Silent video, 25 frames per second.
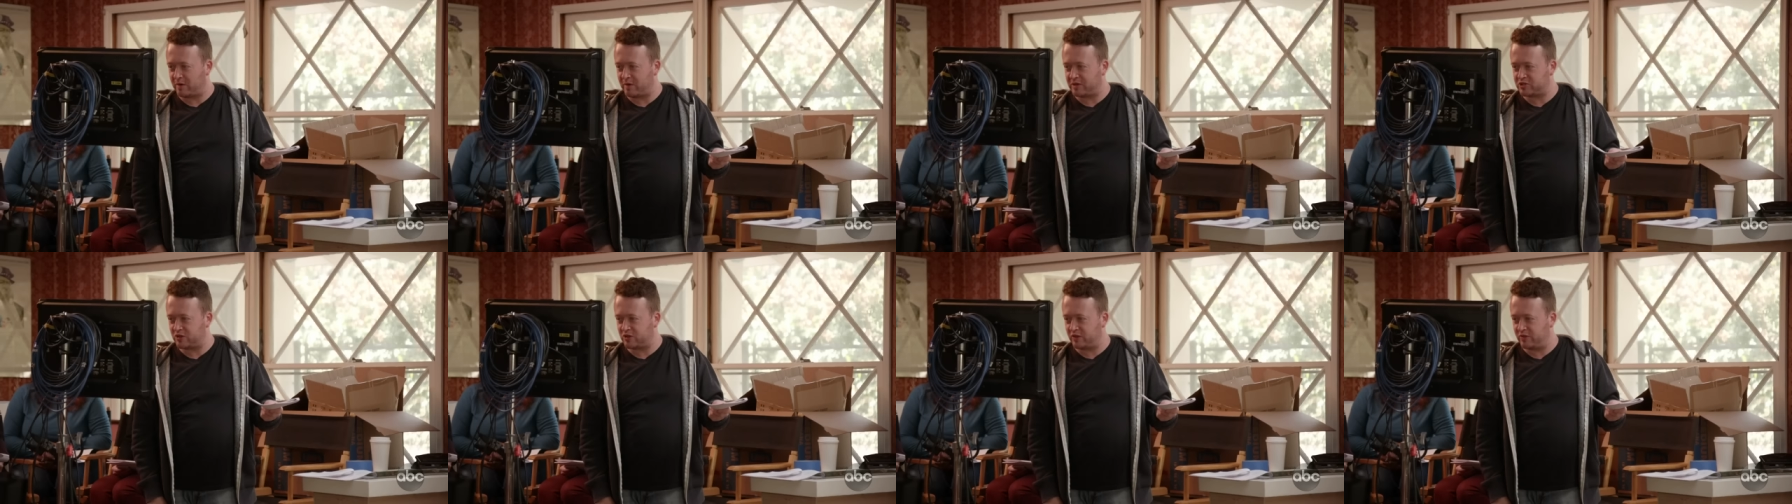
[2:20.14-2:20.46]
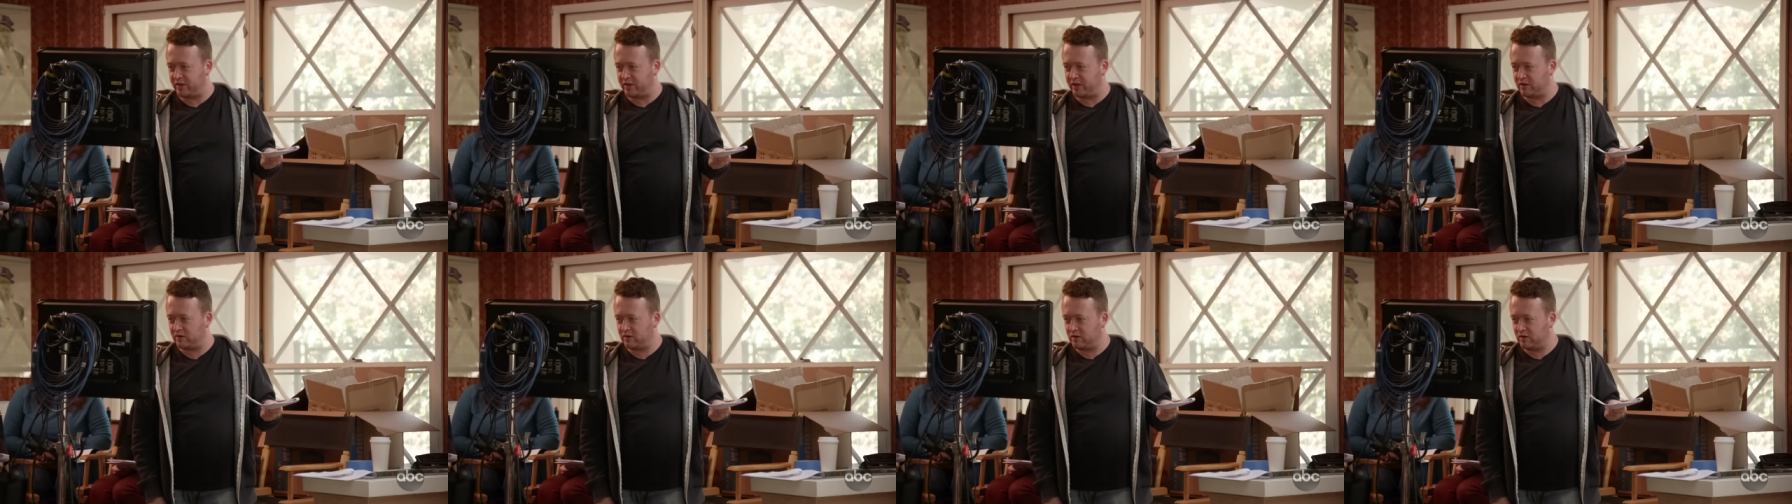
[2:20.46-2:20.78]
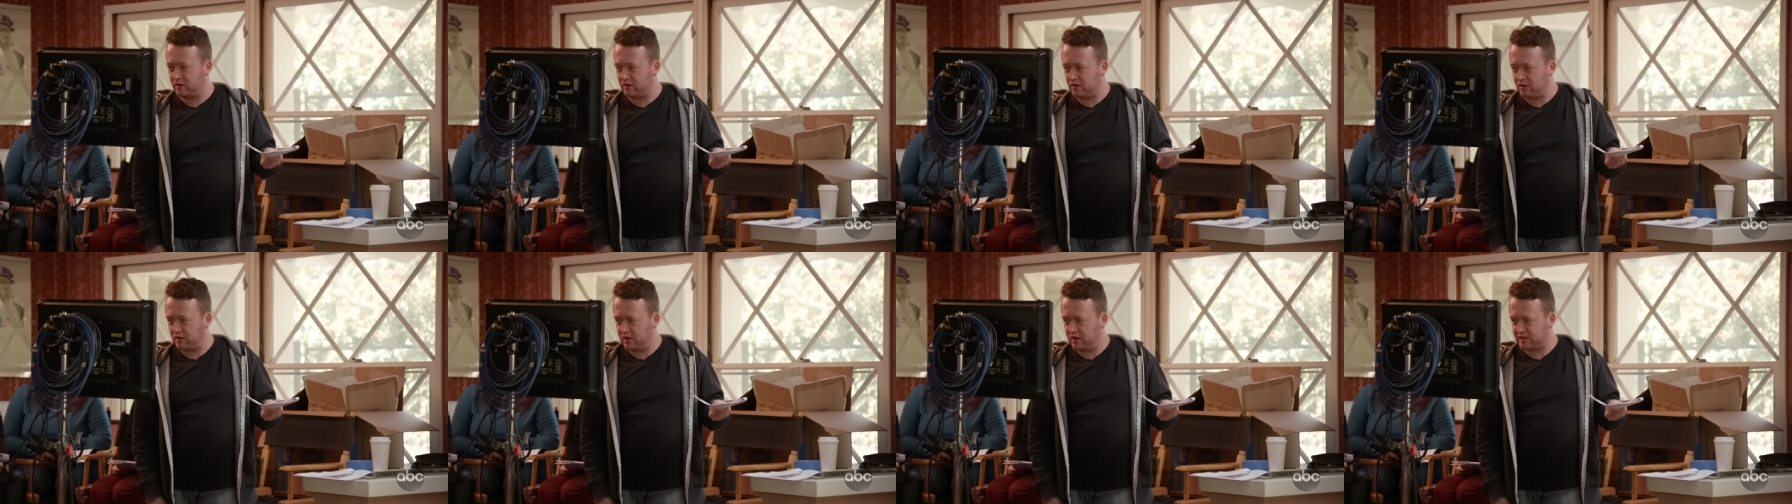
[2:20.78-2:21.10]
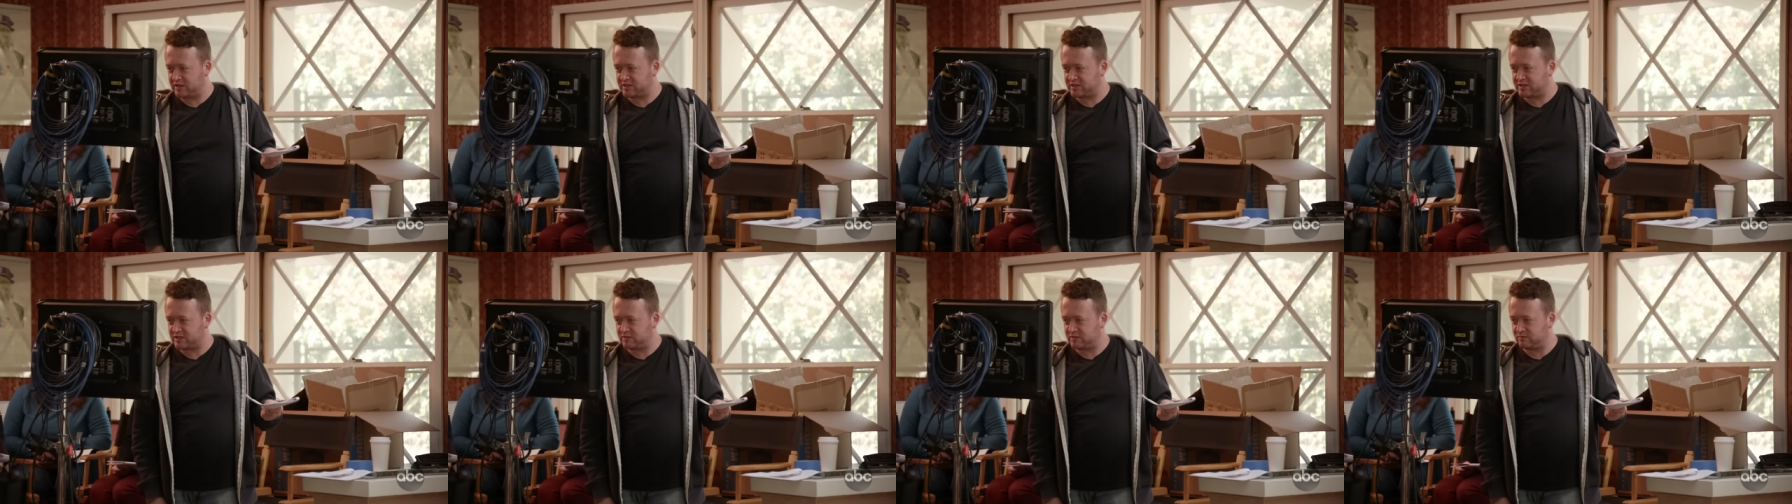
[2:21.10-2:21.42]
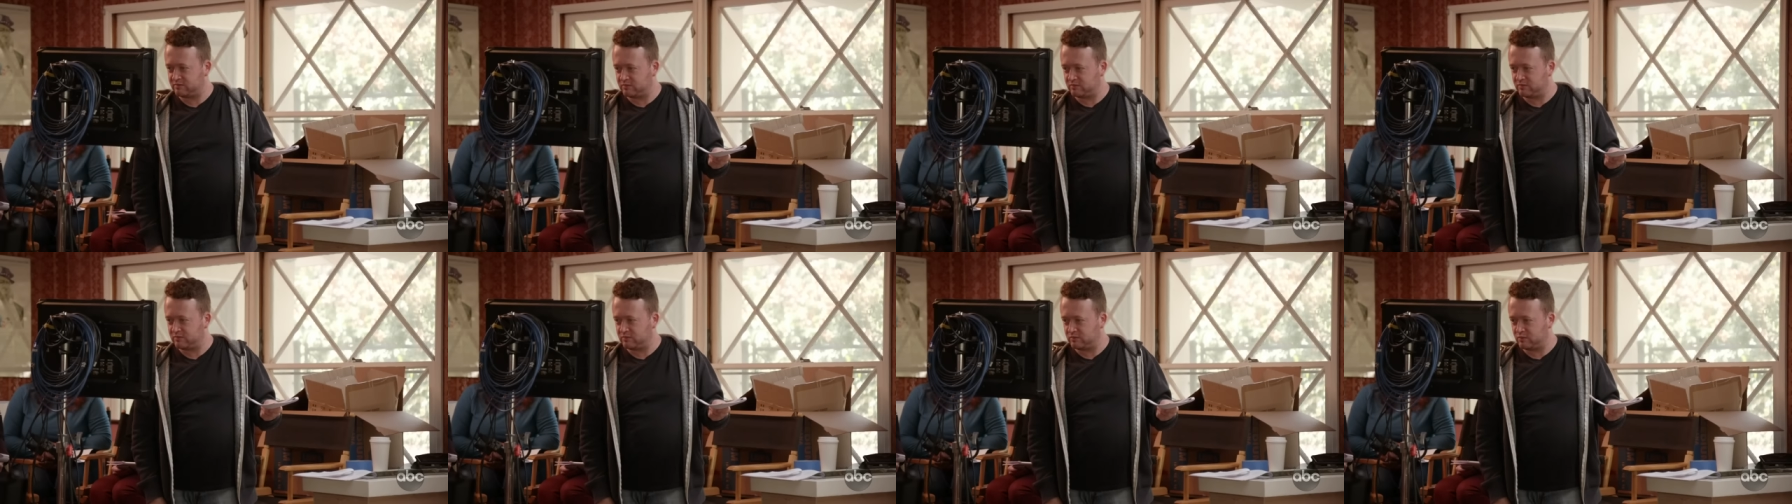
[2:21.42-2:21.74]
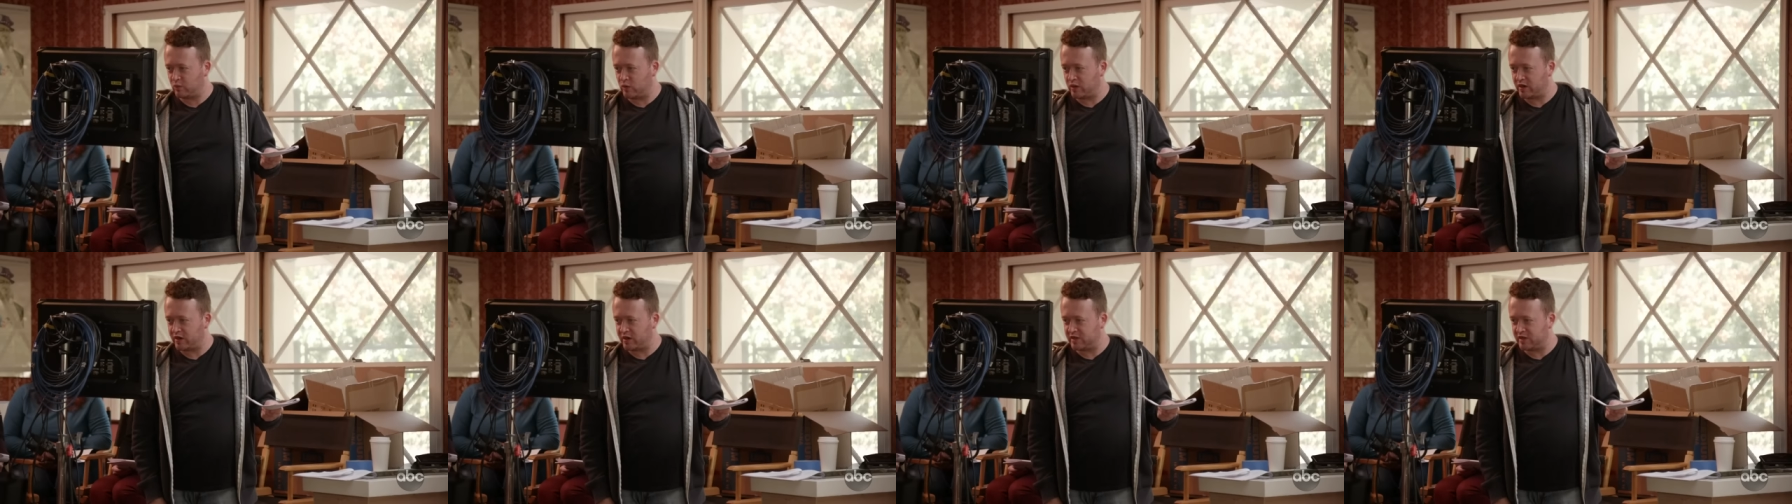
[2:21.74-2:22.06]
to make sure that it's
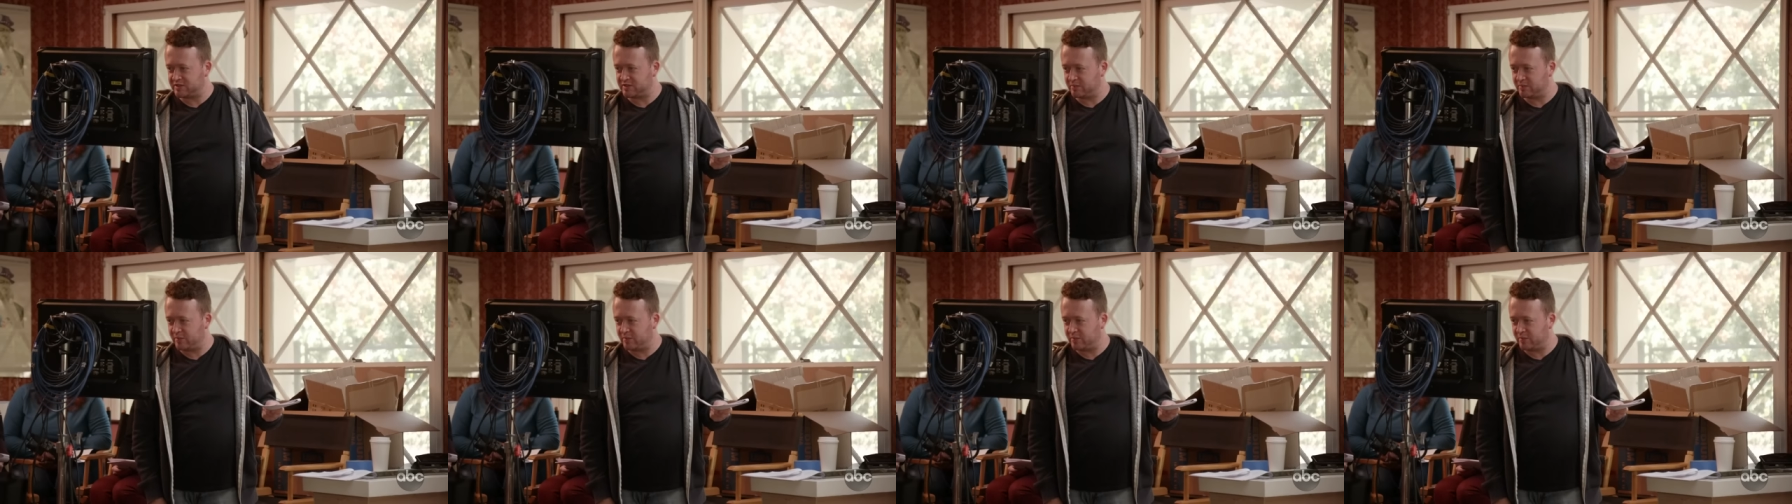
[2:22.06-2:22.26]
where it needs